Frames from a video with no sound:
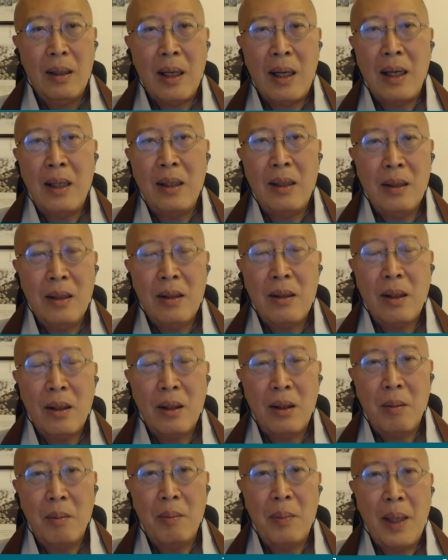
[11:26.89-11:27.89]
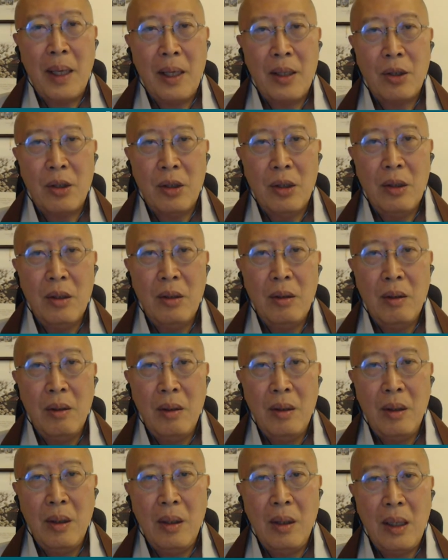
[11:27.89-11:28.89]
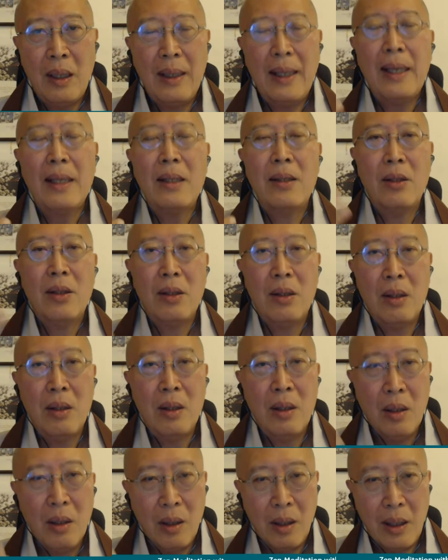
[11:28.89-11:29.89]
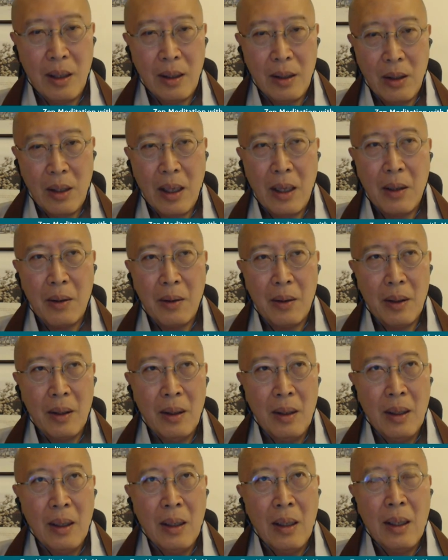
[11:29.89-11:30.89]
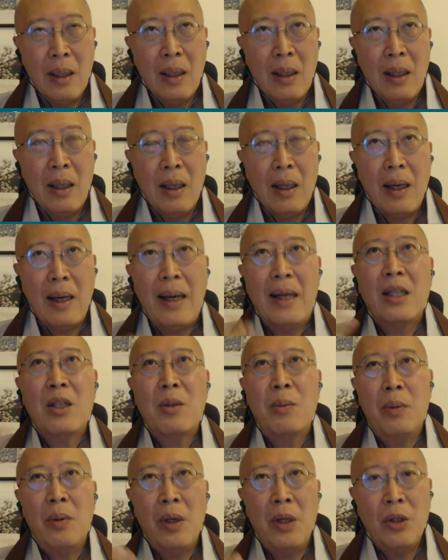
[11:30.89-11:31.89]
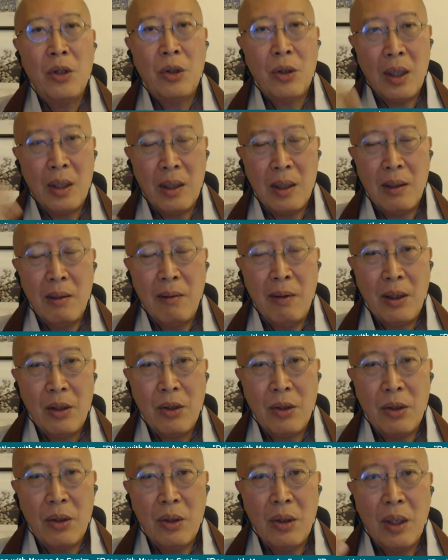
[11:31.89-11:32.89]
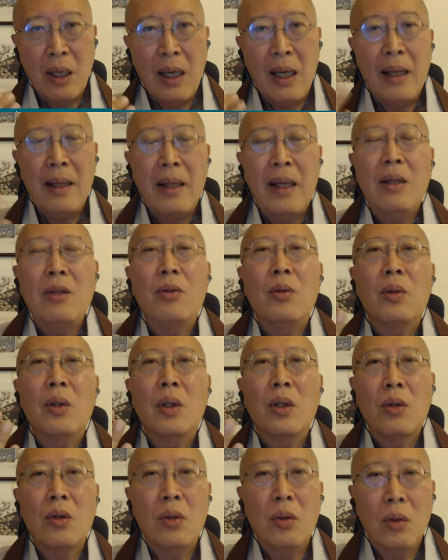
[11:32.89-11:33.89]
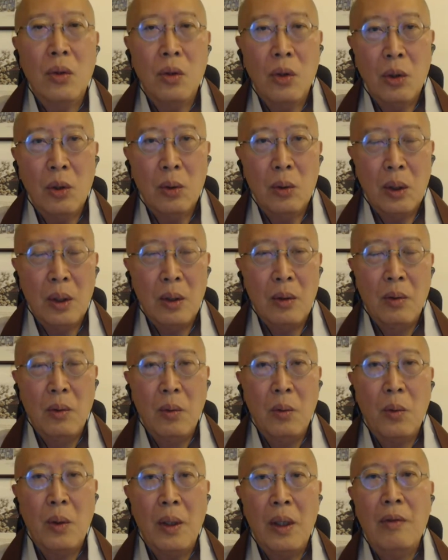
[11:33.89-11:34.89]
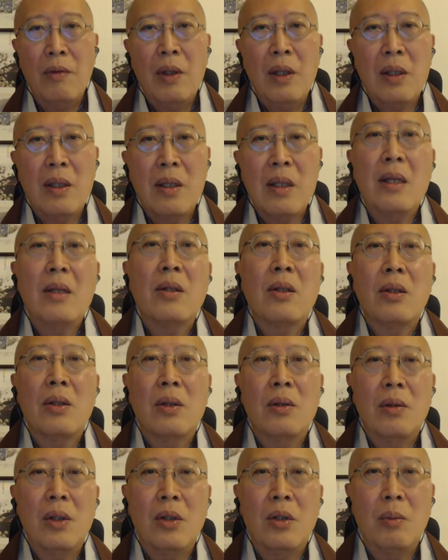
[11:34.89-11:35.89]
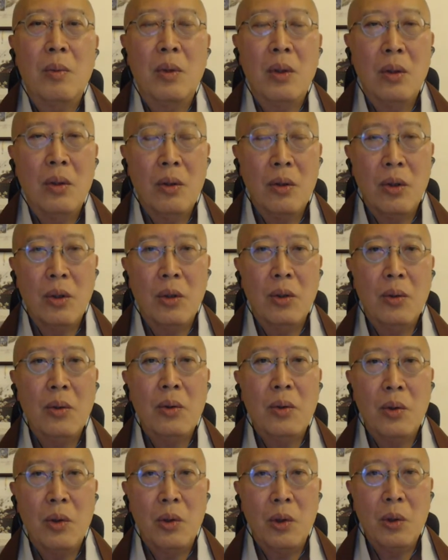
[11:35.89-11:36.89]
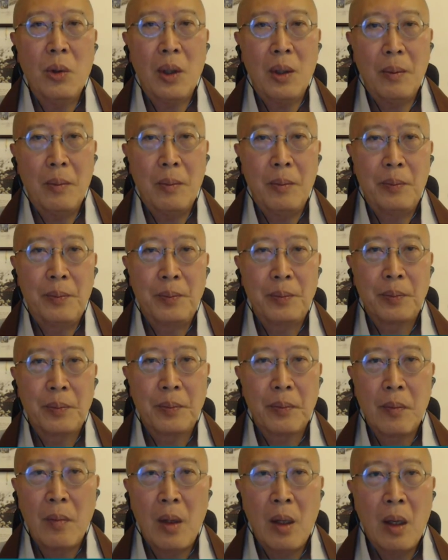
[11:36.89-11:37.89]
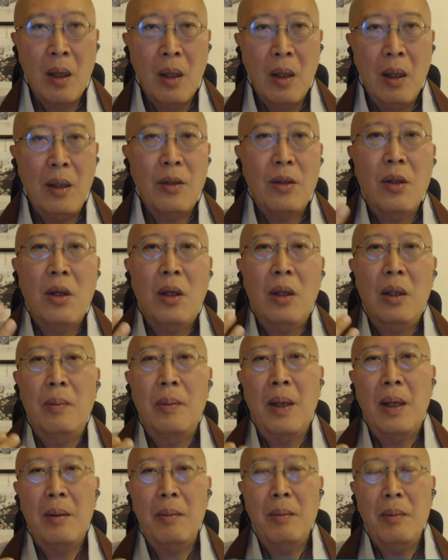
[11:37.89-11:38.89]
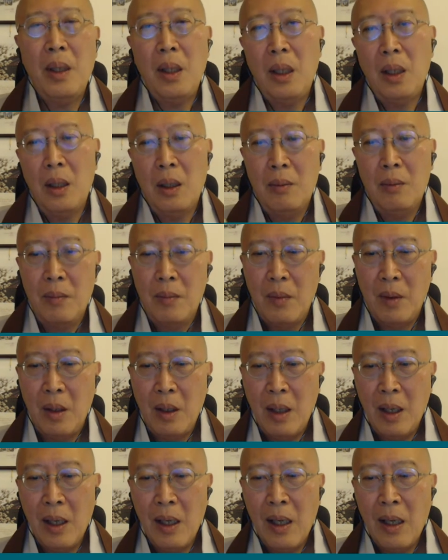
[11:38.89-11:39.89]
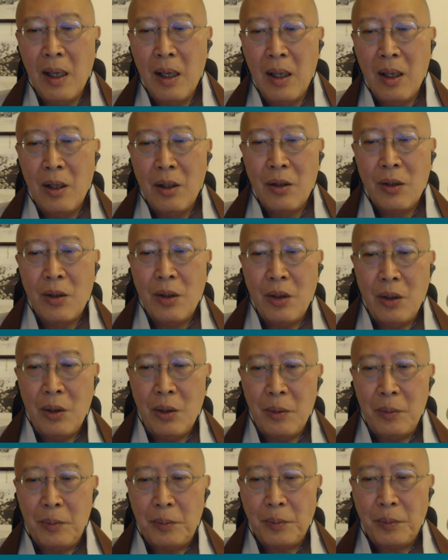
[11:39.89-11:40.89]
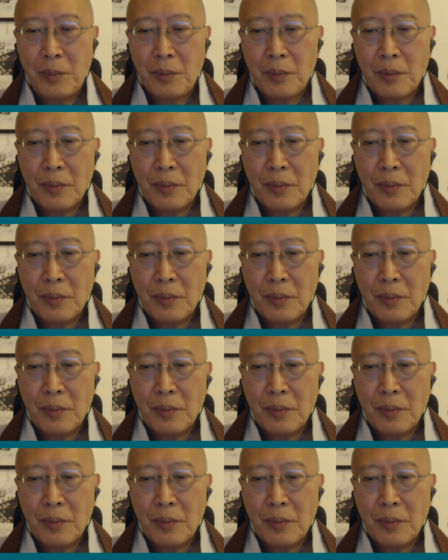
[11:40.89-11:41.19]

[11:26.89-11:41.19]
kindness, and compassion. And that's like our aspiration, our direction. And then you just do whatever is necessary to do, you do it. It's not about me. So